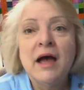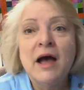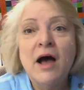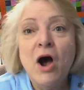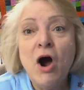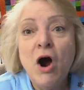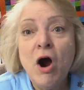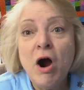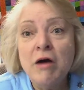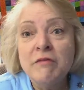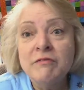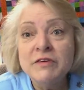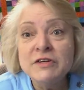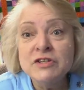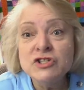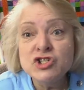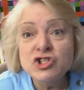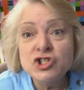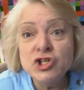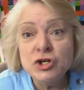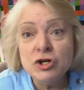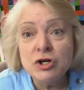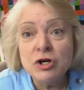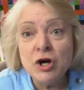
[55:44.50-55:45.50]

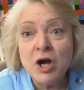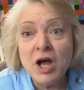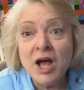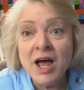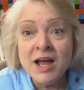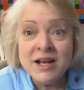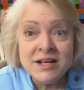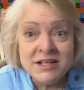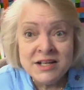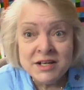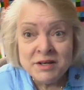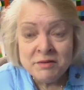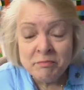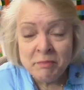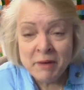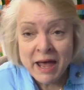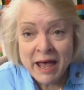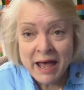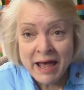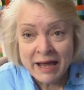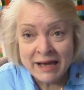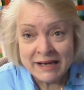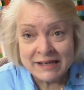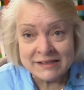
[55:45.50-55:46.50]
harvest your onion
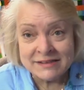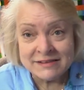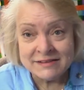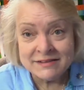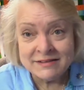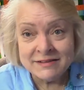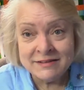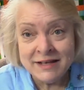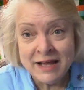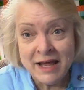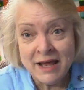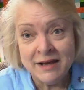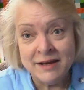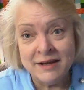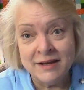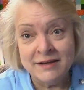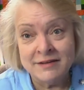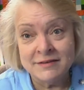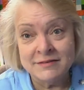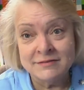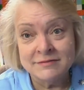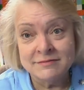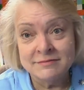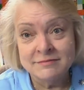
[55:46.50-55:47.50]
bag
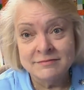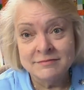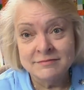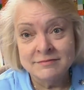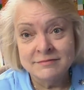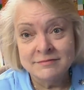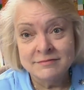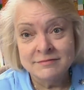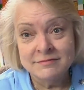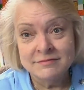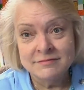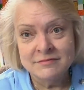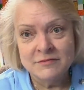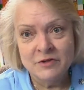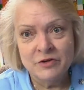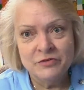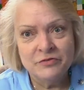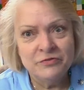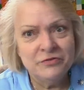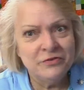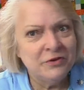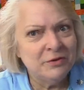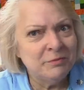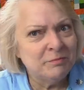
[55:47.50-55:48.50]
netting
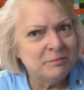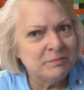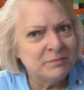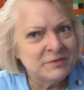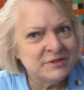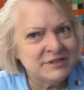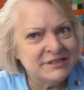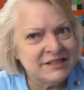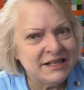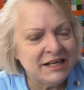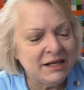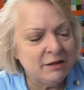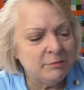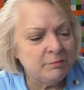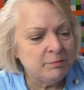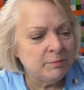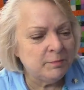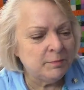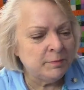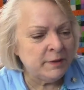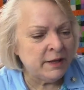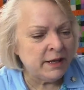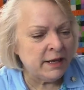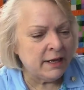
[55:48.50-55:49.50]
for seed
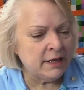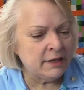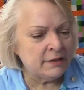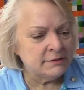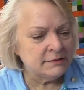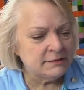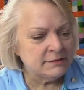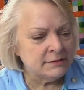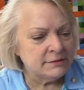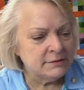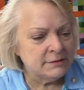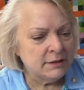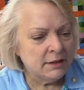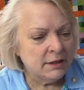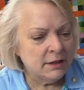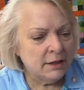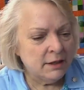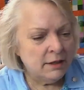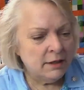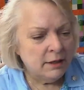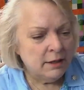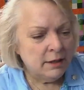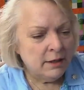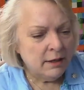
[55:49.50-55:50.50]
plants.
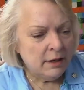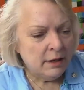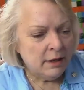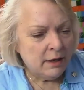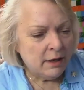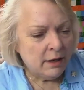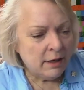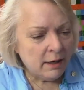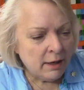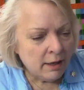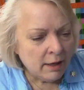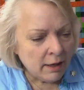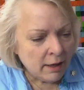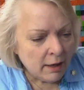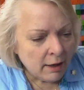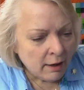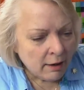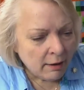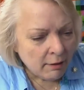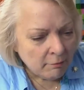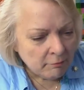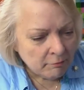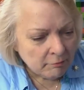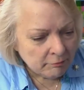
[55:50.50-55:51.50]

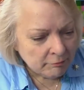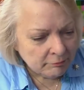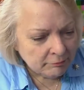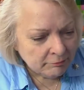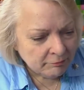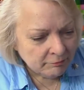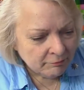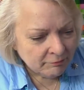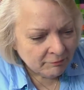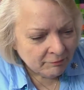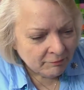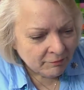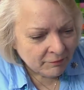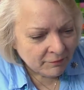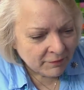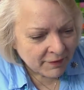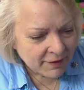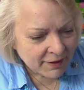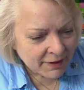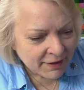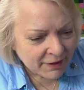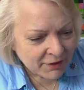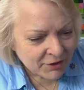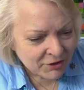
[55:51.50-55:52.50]
Um,
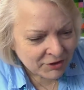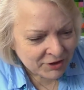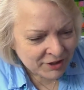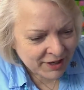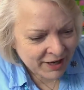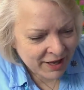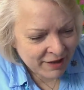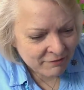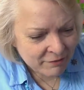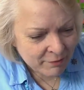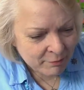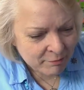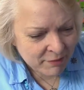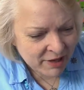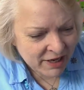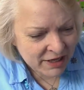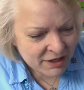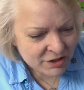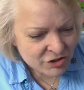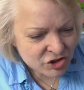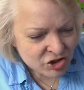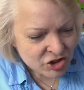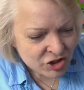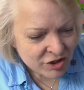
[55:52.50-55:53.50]
could it have a
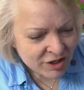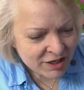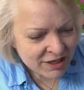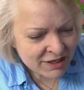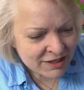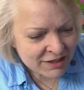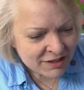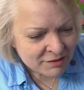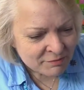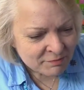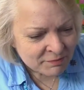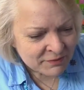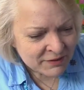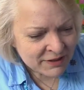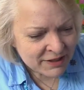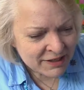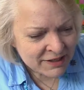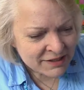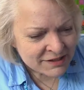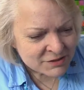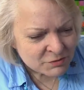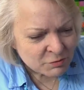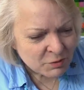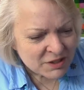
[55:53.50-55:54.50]
manger in it,
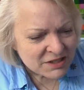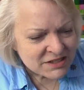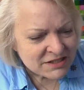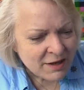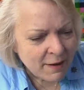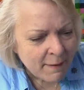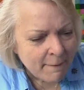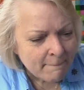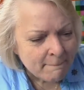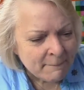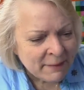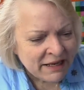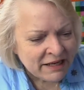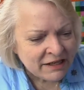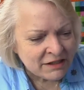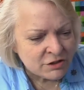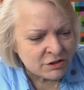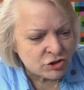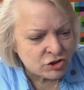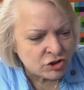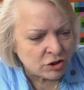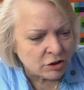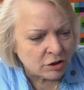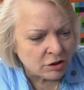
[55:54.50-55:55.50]
please? What's a
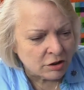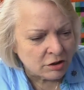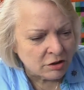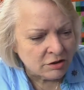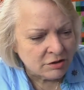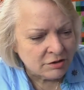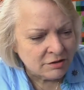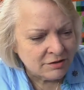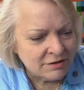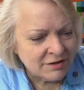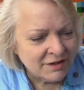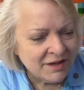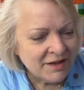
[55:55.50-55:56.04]
manger?